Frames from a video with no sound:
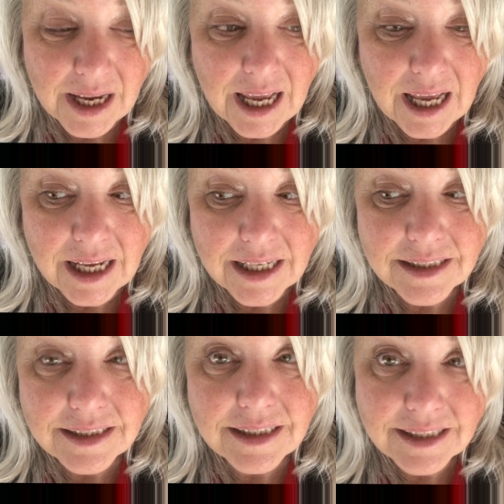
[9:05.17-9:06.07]
and
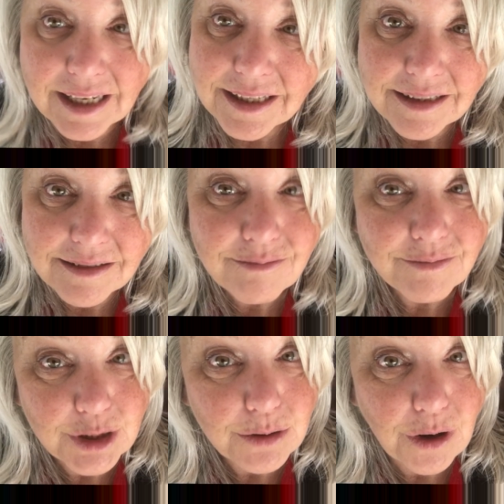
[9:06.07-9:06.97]
it's getting
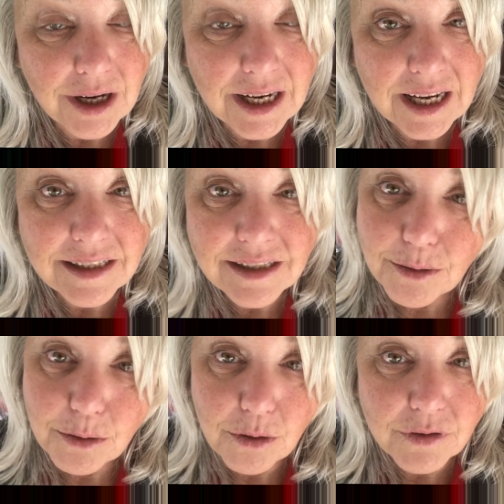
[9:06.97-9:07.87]
too dark again to
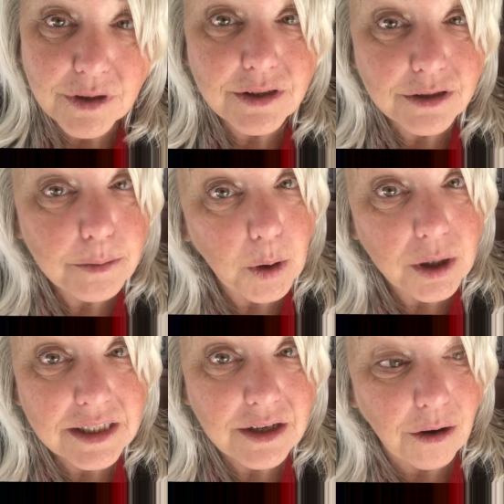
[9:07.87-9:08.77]
go over to the
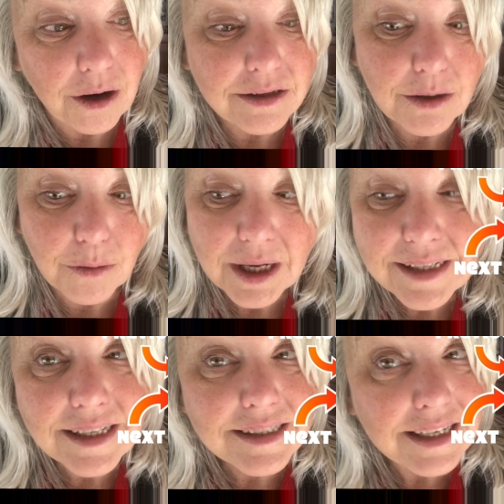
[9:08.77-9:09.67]
party TR, so I
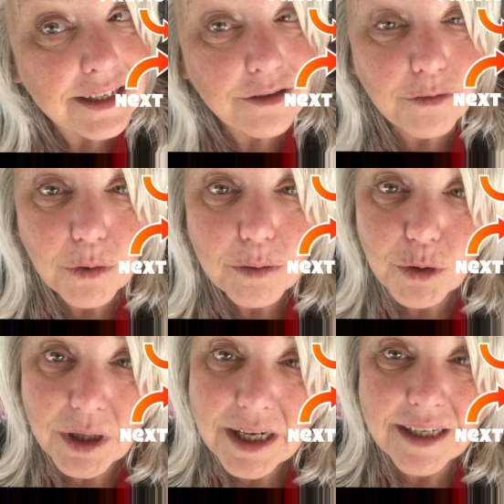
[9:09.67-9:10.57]
guess I'll stay here for one
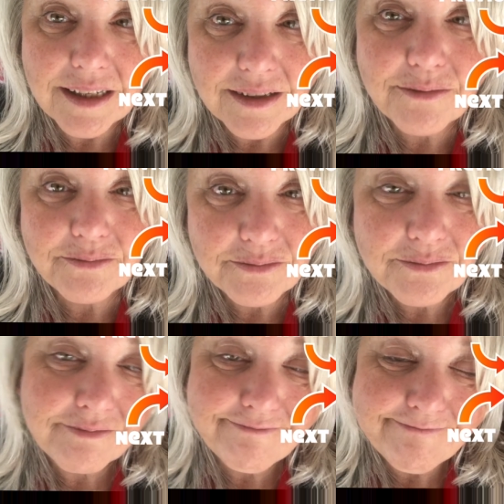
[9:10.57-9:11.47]
more night.
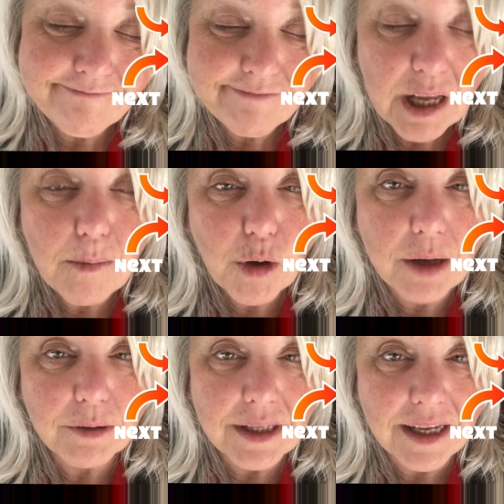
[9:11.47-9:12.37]
I'm
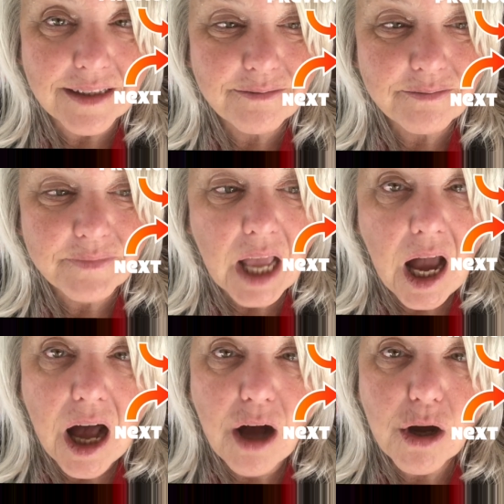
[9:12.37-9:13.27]
okay with that.
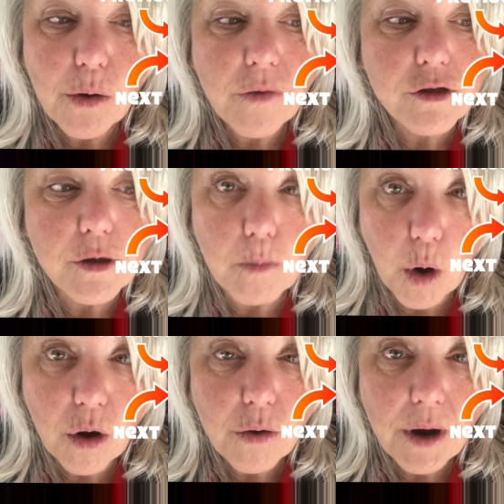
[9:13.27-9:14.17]
I'll go over
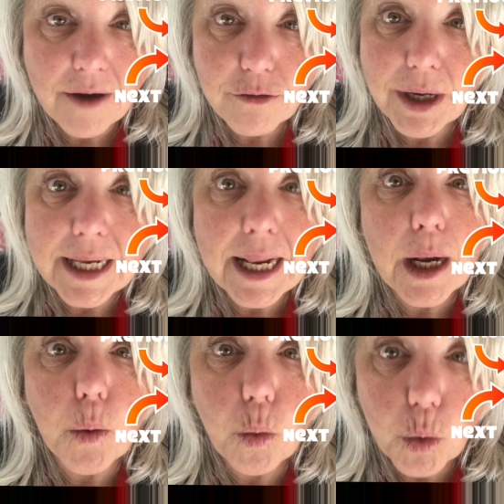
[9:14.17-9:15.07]
tomorrow after I get
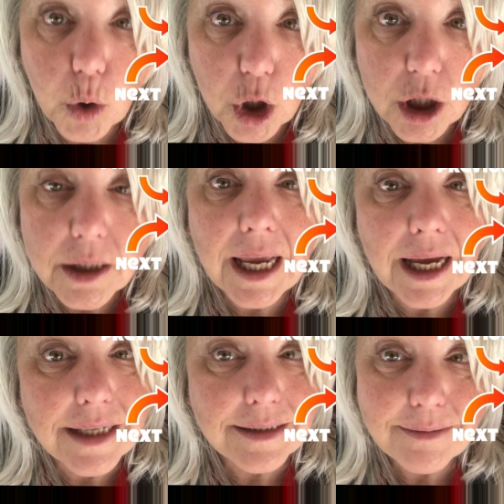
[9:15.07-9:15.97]
out of work. Yeah,
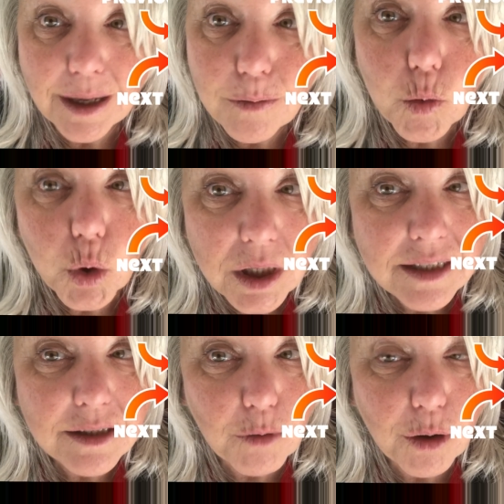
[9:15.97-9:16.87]
I'm
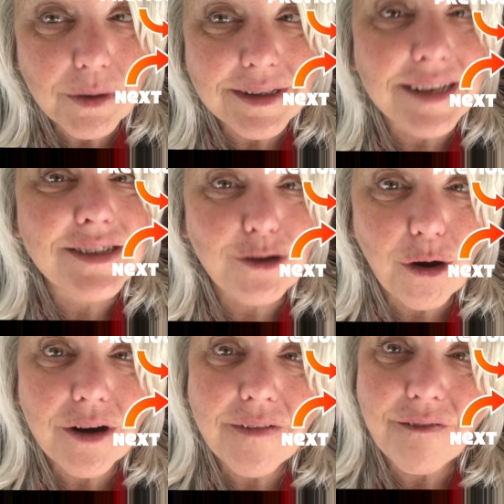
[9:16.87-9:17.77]
working tomorrow because I
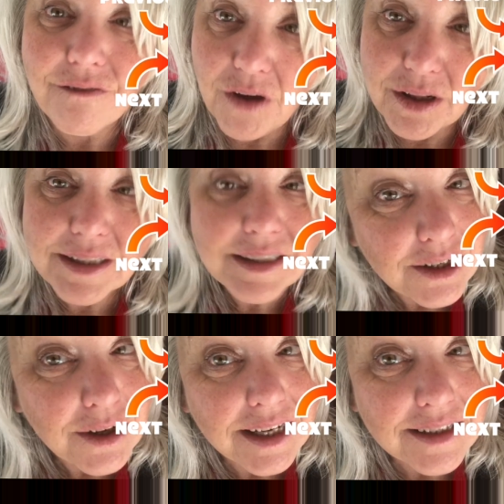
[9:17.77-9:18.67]
start
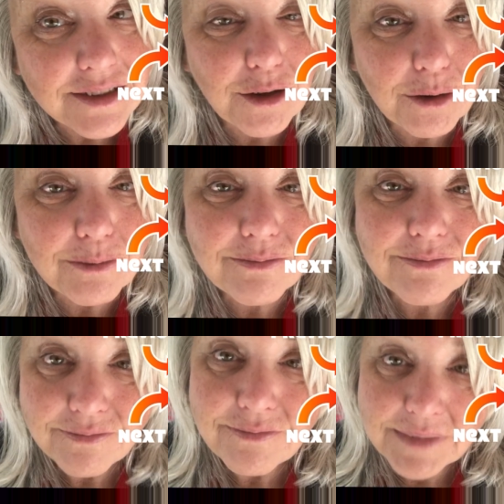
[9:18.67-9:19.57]
volunteering, so
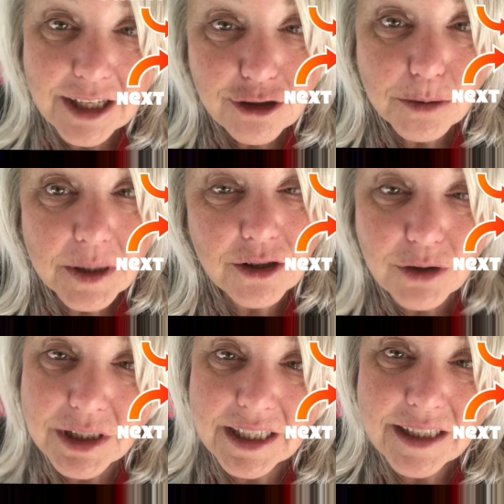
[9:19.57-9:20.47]
that should be
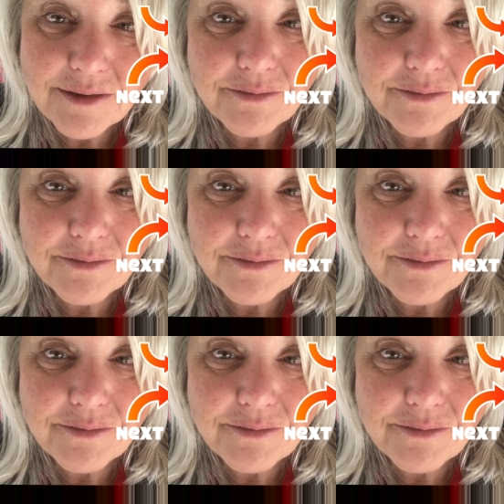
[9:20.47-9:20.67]
interesting.